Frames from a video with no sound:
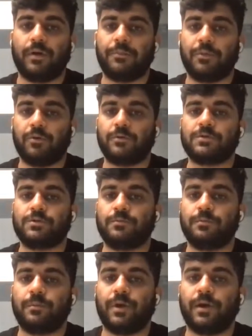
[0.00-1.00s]
approach.
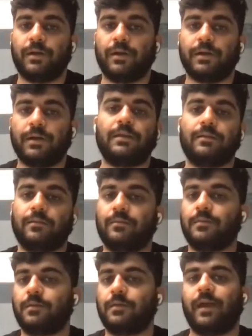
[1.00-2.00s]
But again,
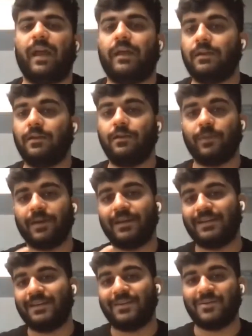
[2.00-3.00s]
I need to
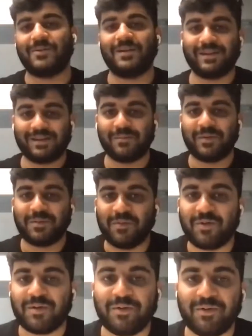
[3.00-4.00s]
again know a little bit
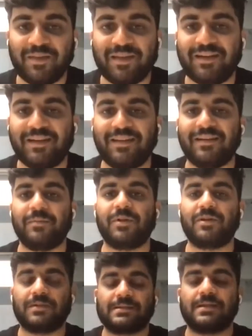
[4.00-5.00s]
more about the idea,
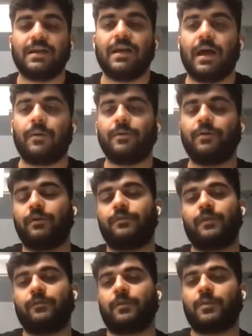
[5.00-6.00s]
because how are you
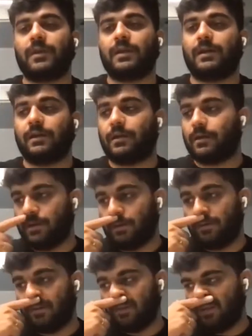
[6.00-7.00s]
different from
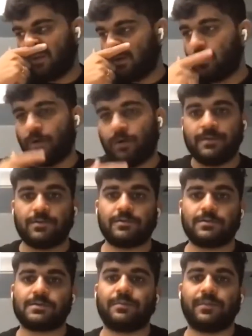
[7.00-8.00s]
kirana.com is
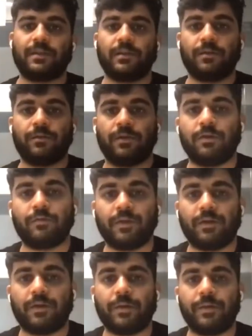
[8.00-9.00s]
also something that you need to
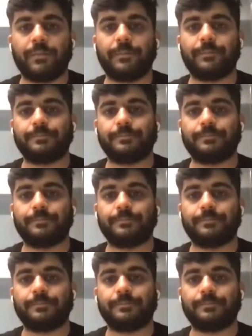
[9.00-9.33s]
figure out.